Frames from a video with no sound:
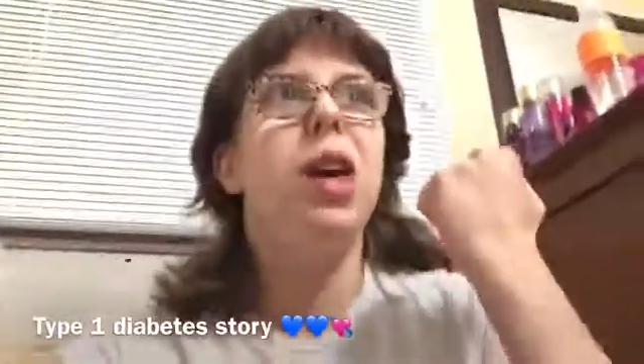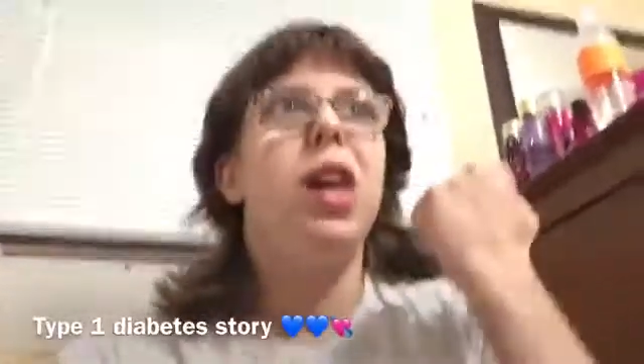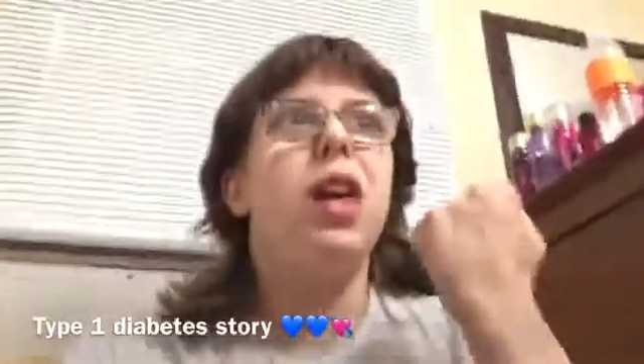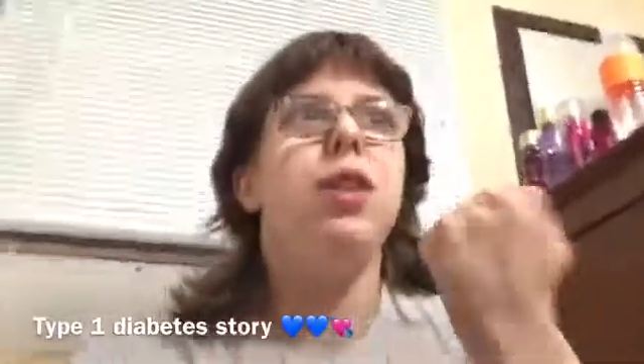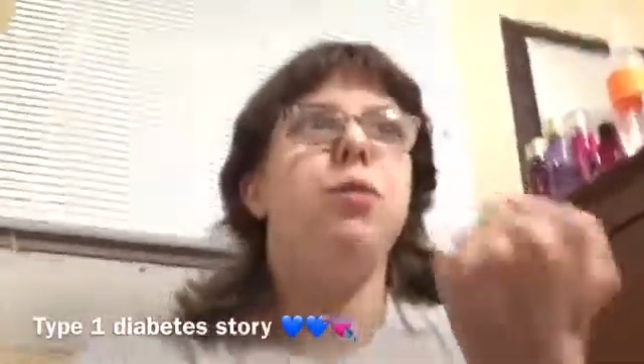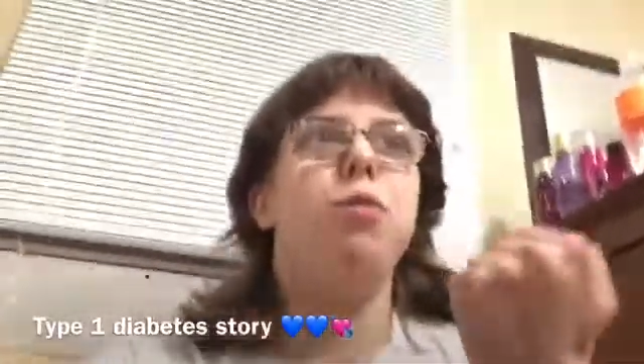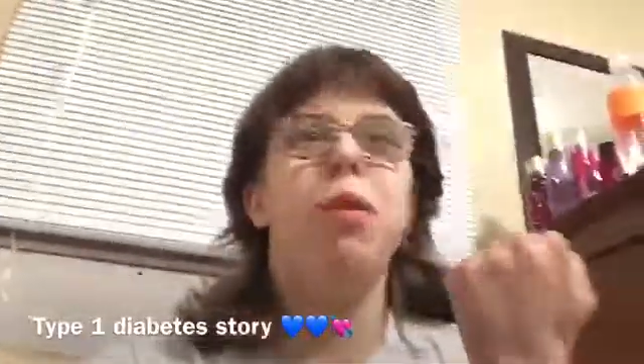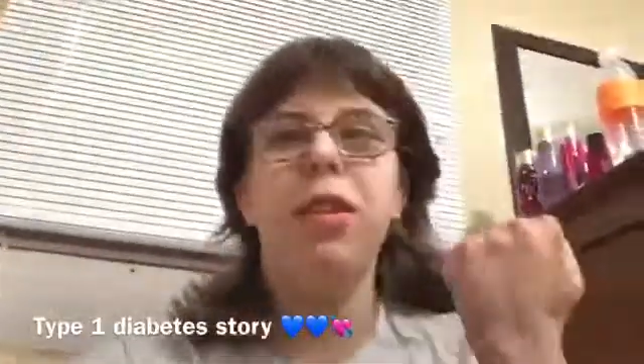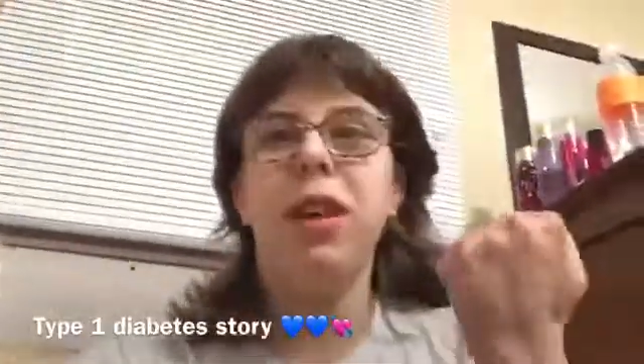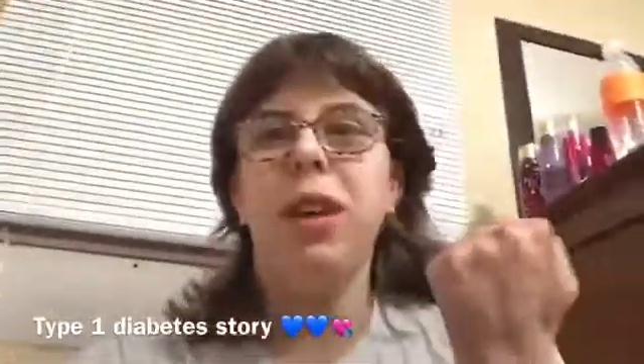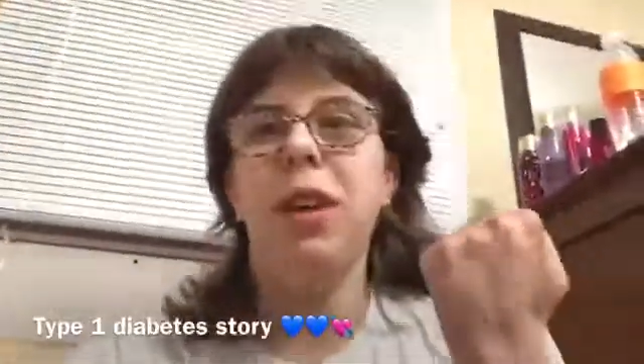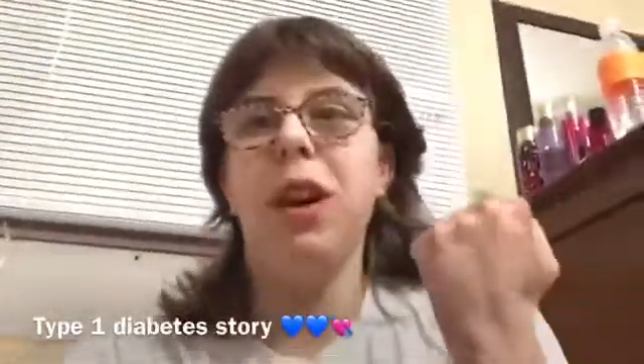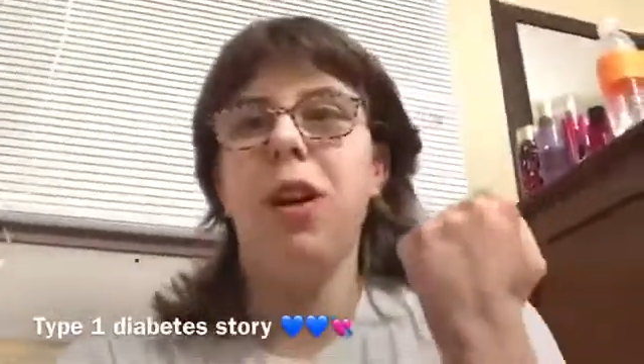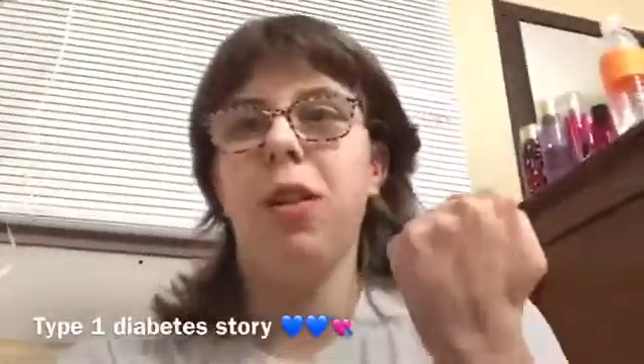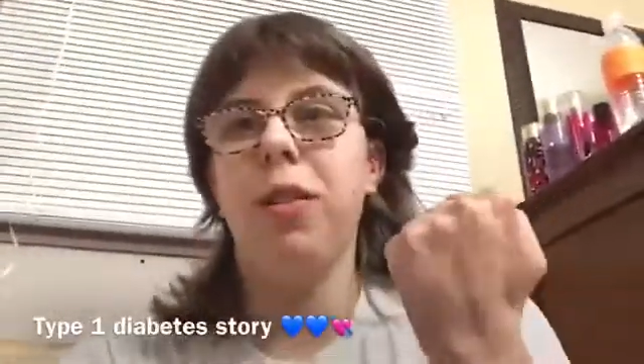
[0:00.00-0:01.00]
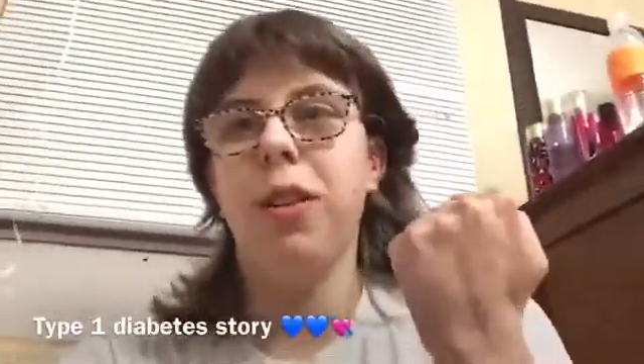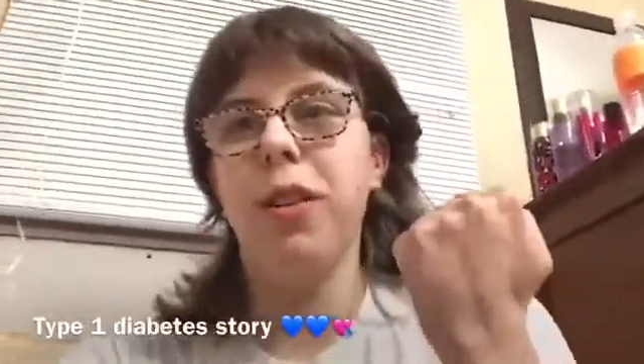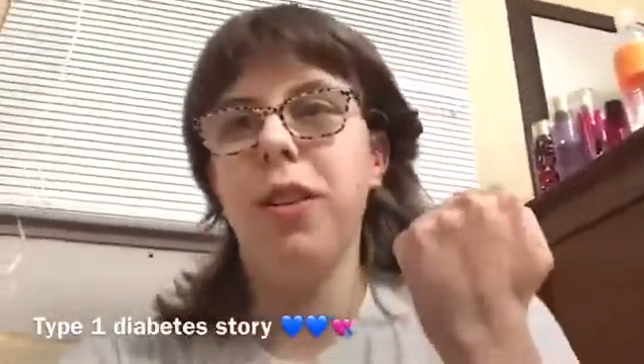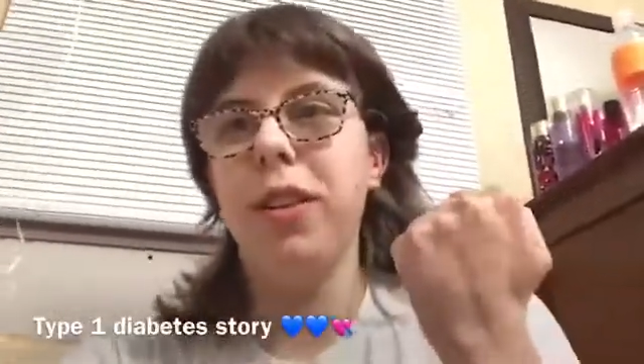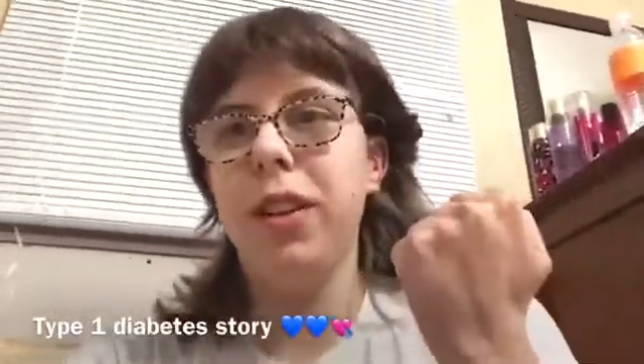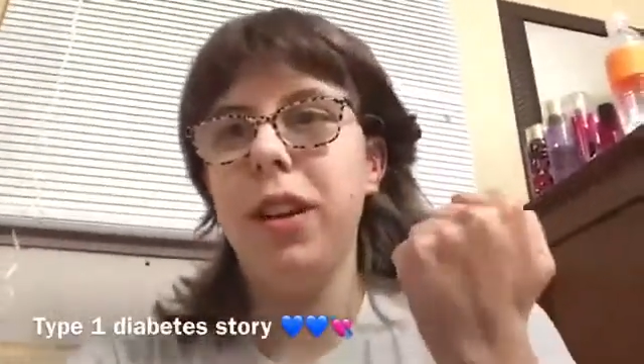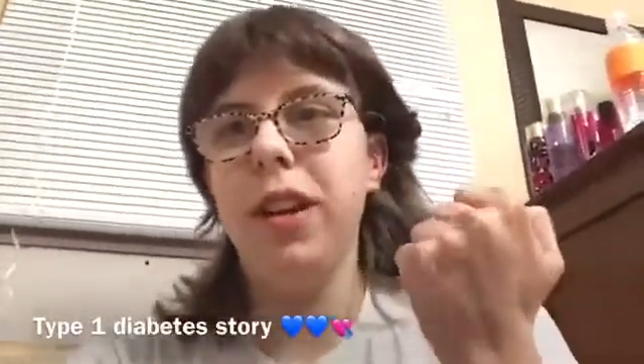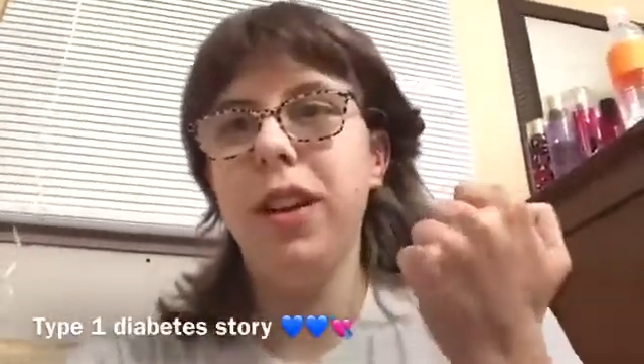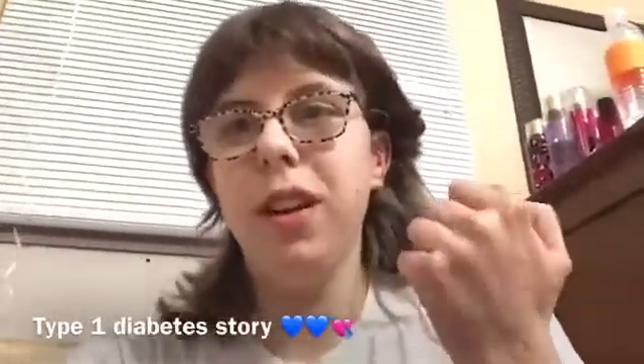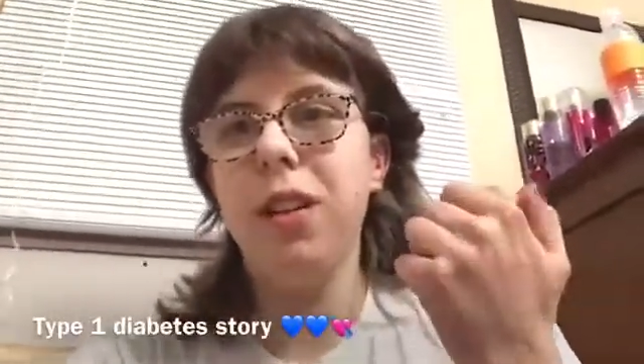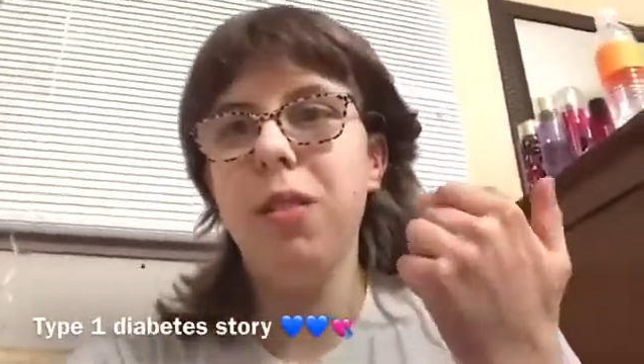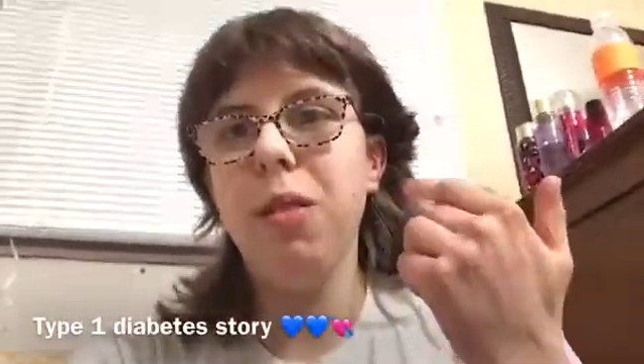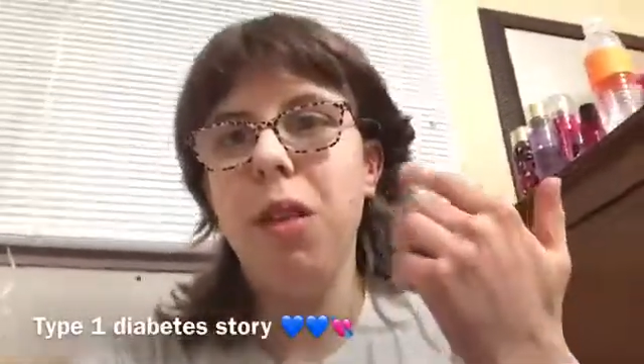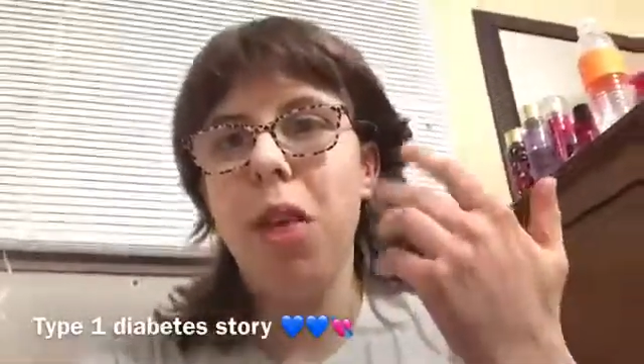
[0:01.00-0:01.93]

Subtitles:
it's really hard, you know.